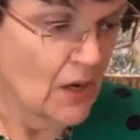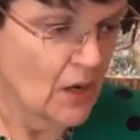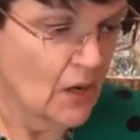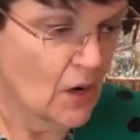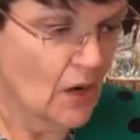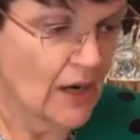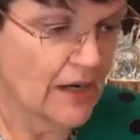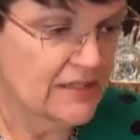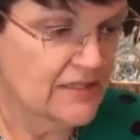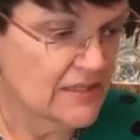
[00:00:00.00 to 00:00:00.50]

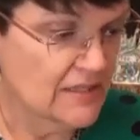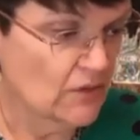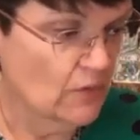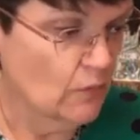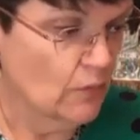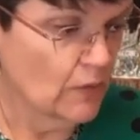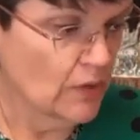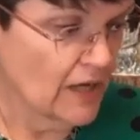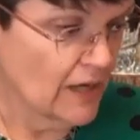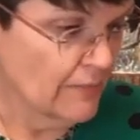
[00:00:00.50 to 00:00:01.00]
All right, so
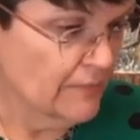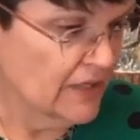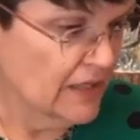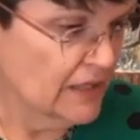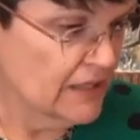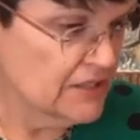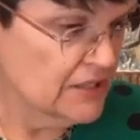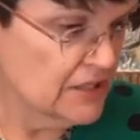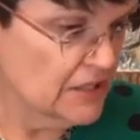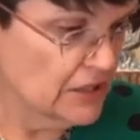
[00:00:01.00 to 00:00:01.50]
what I'm going
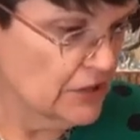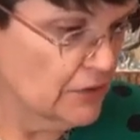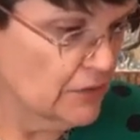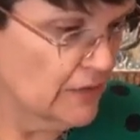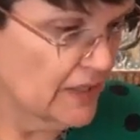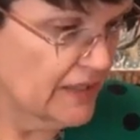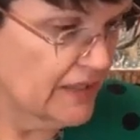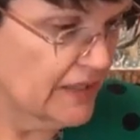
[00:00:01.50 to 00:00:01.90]
to do